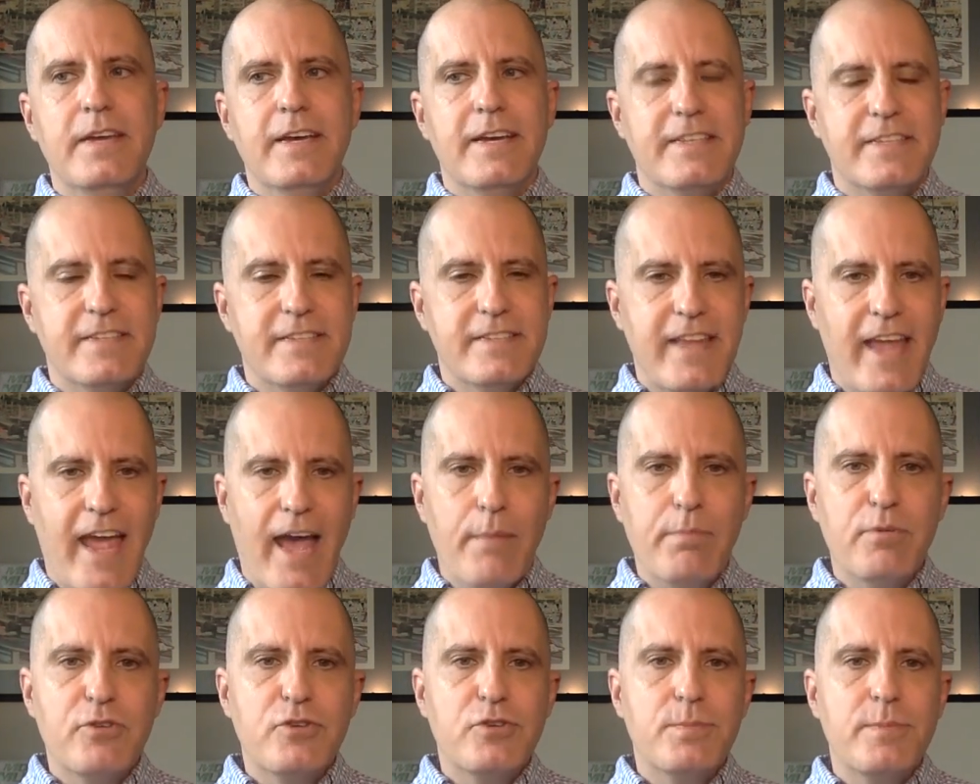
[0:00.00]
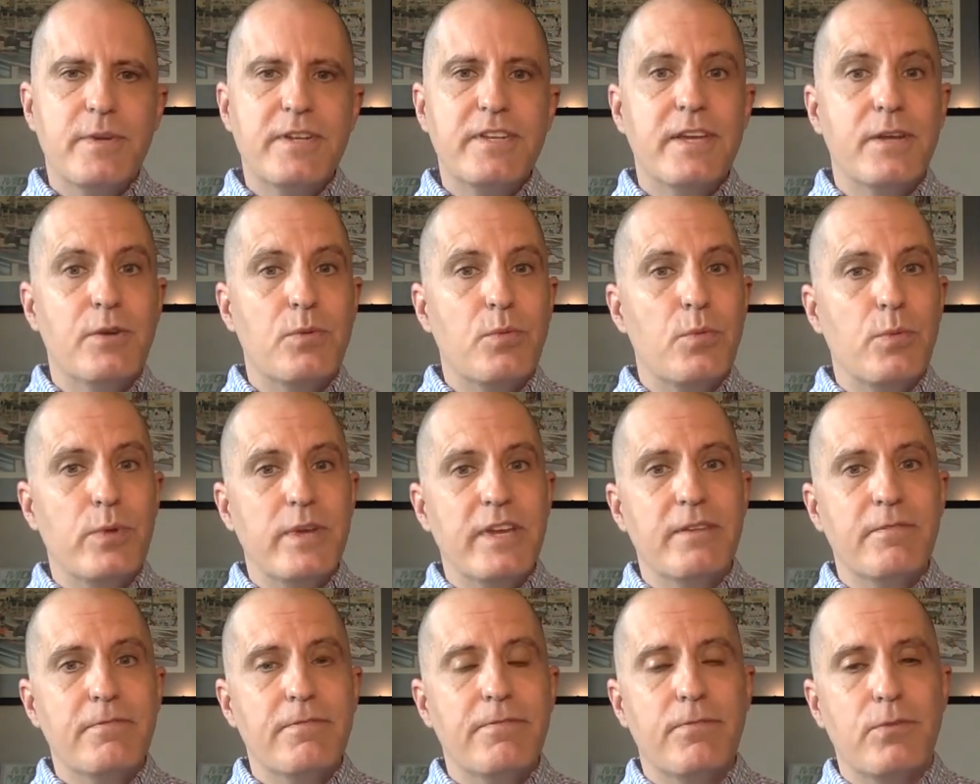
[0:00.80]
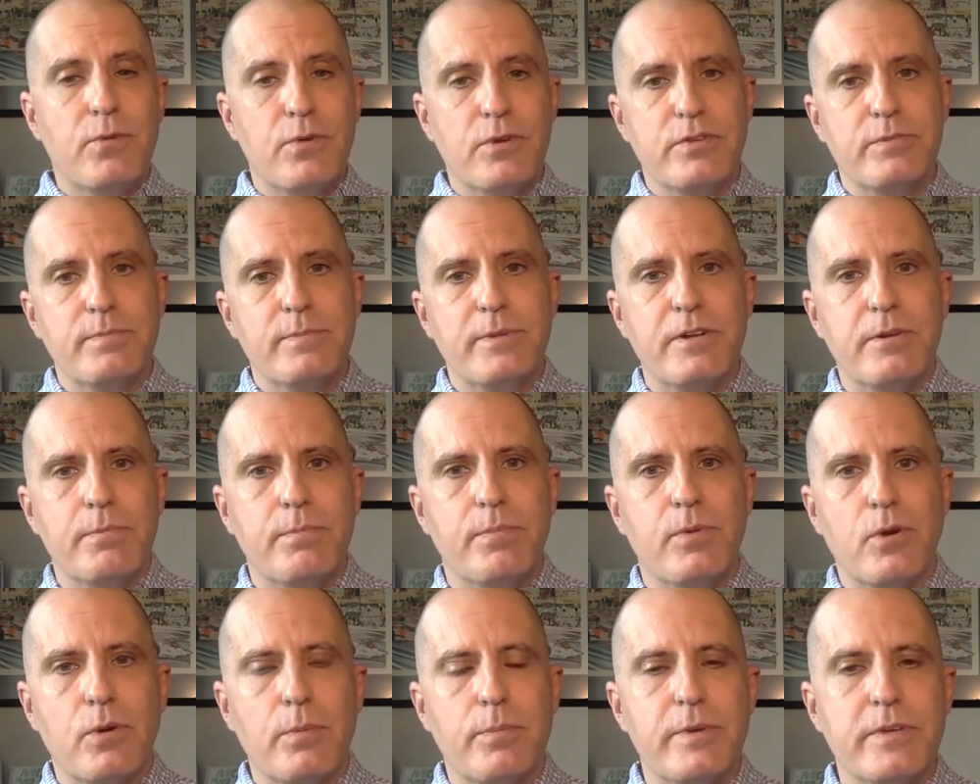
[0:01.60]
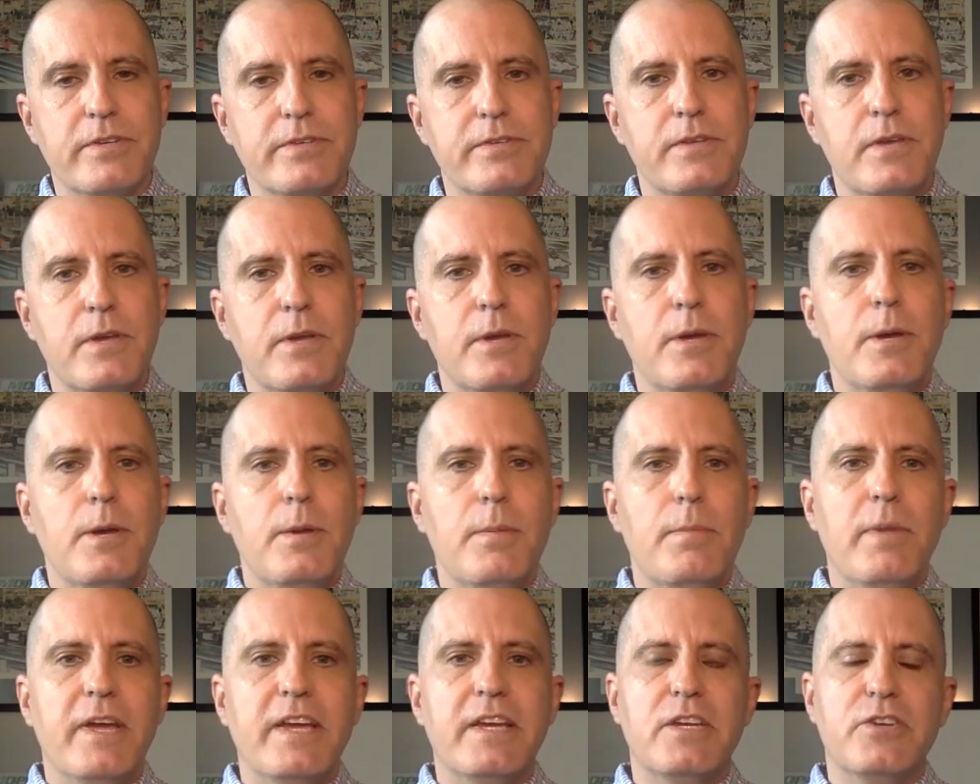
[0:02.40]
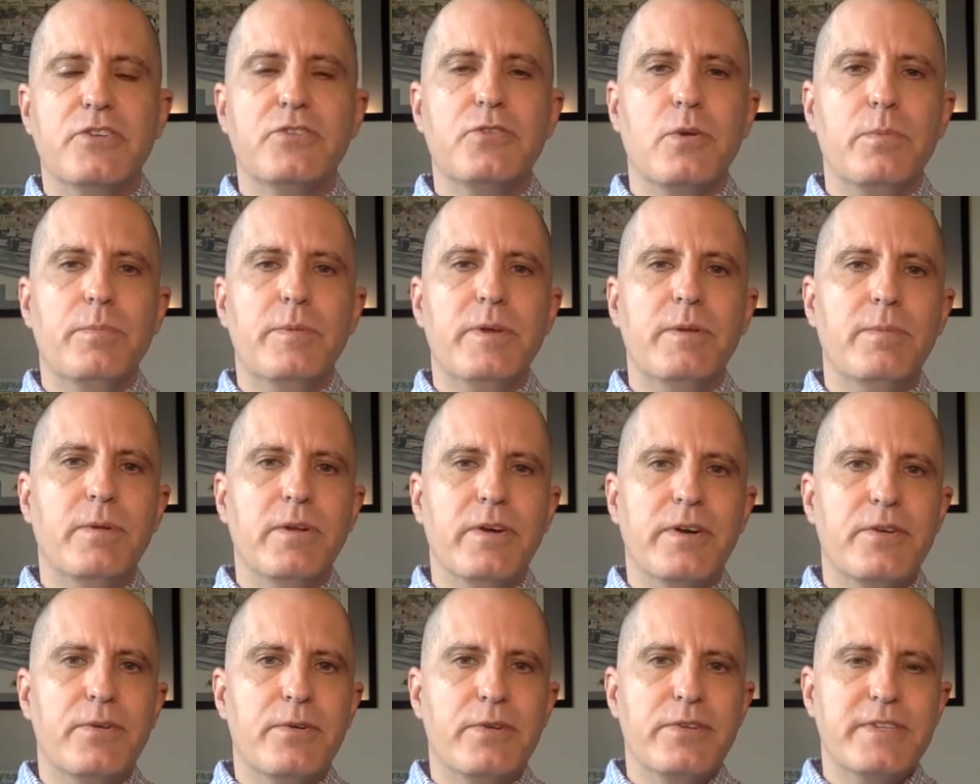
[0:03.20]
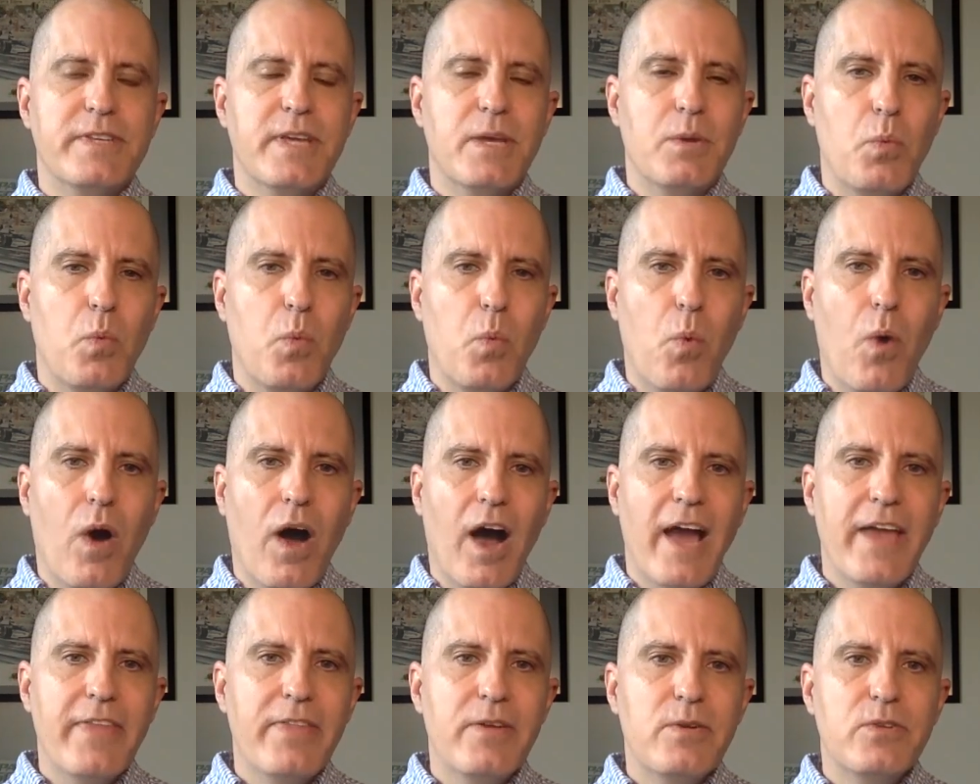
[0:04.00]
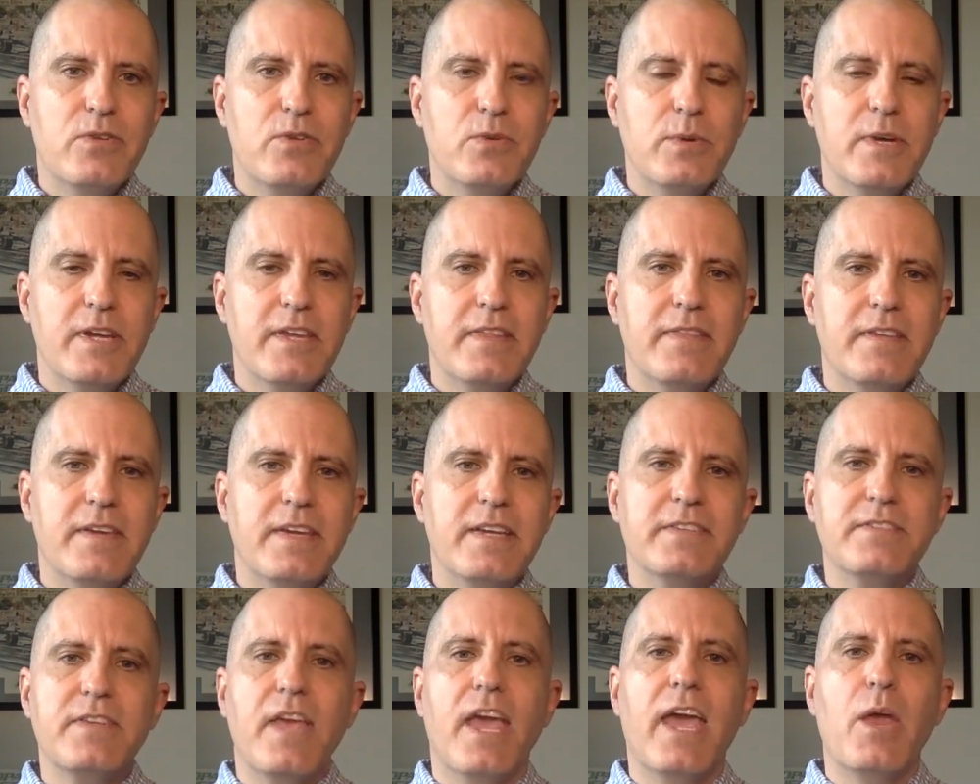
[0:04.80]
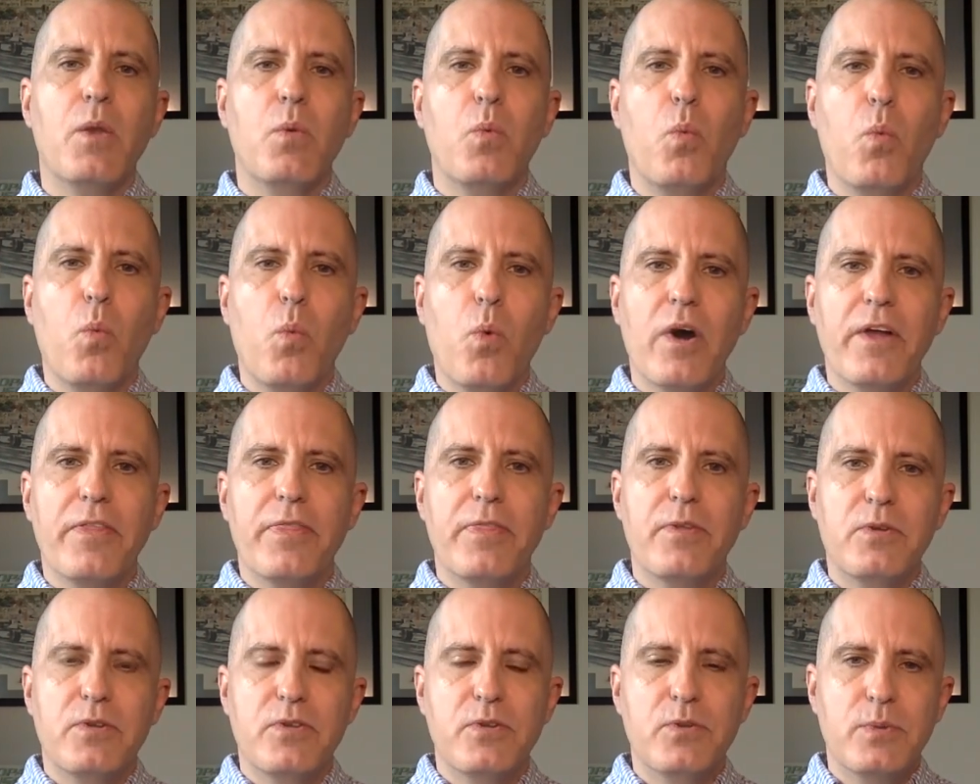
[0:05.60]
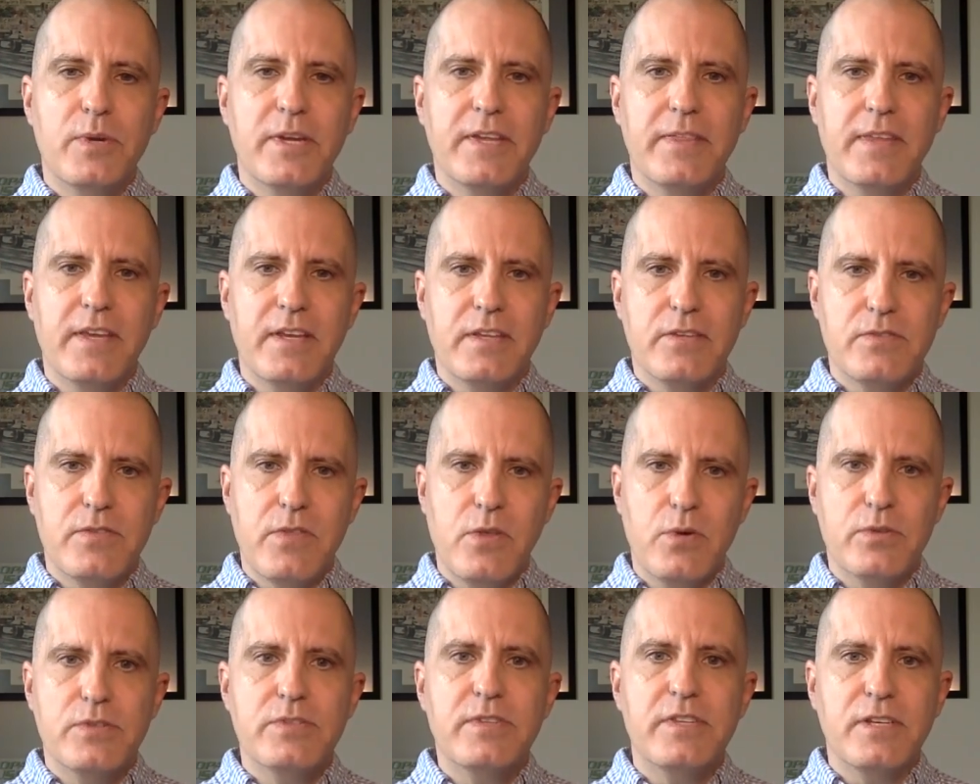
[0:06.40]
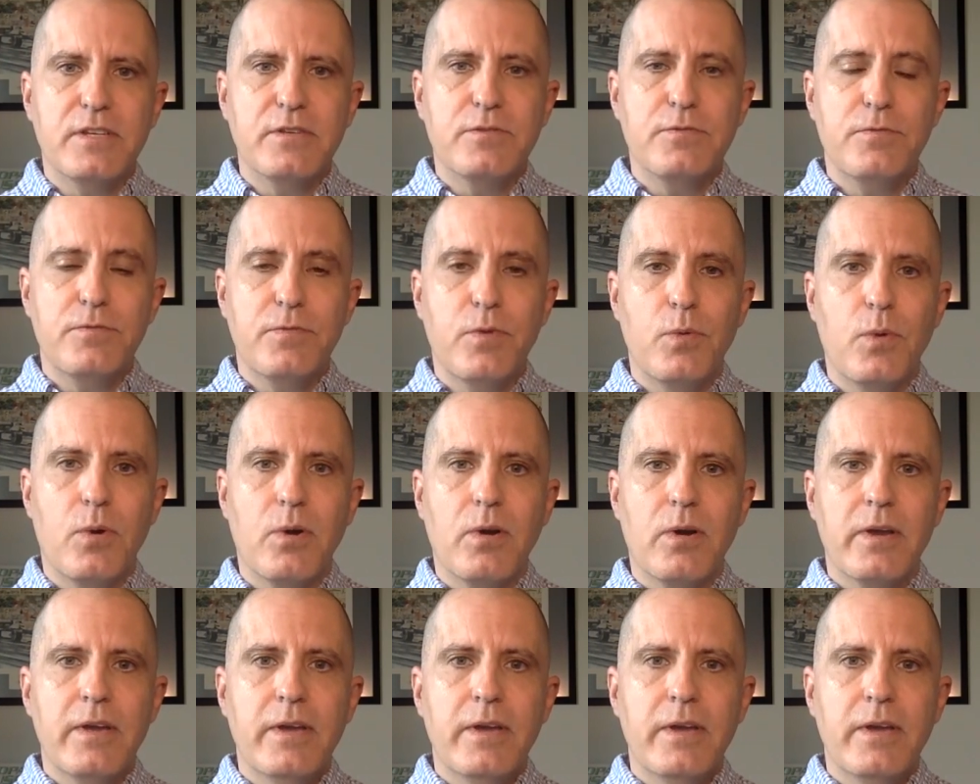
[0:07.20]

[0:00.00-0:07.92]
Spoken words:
Establishment and reinforcement of purpose. Making sure people understand why they're doing things and what they're doing those things for.